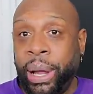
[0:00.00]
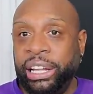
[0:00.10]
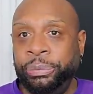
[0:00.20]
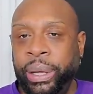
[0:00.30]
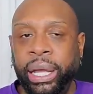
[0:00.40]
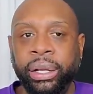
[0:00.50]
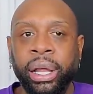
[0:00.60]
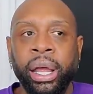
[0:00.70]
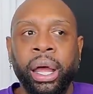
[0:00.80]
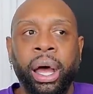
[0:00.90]
prospect
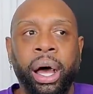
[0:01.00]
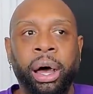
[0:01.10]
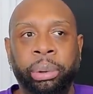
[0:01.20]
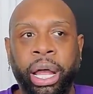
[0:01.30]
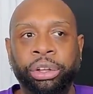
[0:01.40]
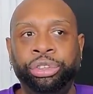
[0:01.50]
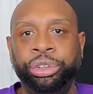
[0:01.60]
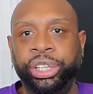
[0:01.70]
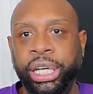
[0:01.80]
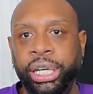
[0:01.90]
uh, because
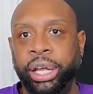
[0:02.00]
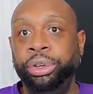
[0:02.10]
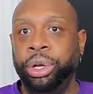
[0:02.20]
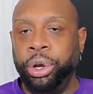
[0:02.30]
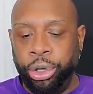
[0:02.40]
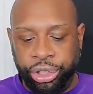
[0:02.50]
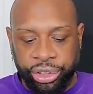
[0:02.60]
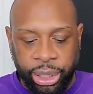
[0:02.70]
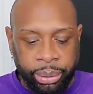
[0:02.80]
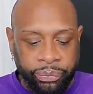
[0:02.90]
you're sitting there and you're
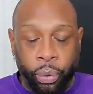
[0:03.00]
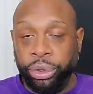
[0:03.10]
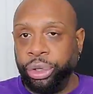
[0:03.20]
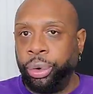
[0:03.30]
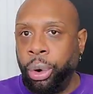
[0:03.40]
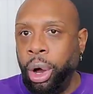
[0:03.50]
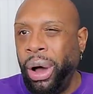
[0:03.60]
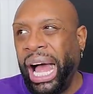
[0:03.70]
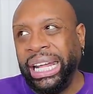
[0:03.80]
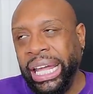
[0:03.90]
nurturing something for it to
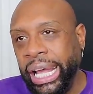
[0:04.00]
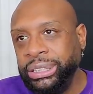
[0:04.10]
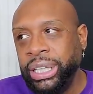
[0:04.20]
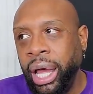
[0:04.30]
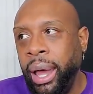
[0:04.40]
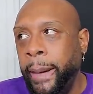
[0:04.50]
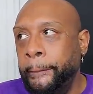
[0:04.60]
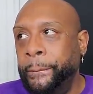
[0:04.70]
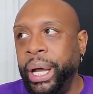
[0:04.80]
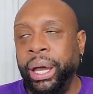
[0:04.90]
grow, I guess.
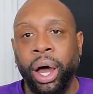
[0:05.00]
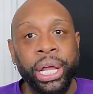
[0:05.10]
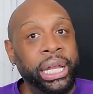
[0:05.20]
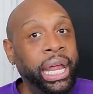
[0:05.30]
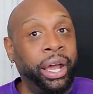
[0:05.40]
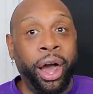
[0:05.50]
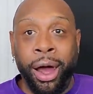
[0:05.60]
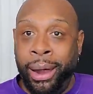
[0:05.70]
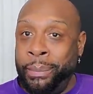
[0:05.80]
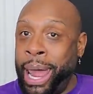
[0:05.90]
But uh, in that
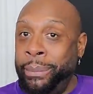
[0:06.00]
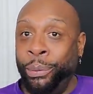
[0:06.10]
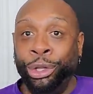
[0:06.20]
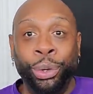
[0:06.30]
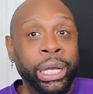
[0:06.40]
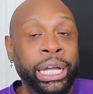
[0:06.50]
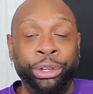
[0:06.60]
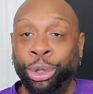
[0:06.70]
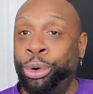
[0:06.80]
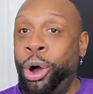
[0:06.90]
garden, baby, when you really
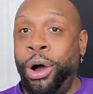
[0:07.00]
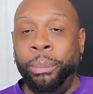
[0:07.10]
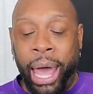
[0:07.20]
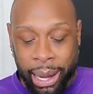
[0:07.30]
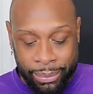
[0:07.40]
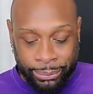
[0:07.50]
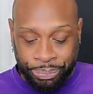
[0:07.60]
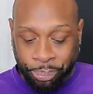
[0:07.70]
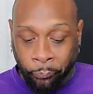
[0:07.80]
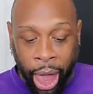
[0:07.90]
get through growing, baby,
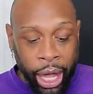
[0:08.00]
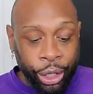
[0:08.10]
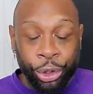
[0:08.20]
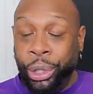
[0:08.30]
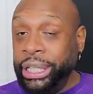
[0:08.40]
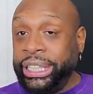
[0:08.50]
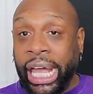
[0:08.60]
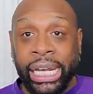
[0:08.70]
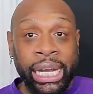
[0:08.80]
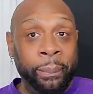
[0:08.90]
you can
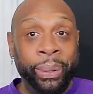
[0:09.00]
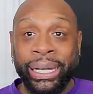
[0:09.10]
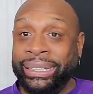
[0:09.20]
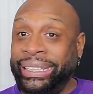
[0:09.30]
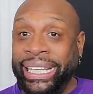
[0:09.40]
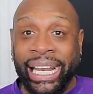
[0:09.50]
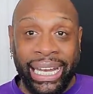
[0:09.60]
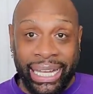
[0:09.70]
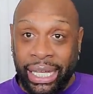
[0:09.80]
take it in there and put it in a skillet.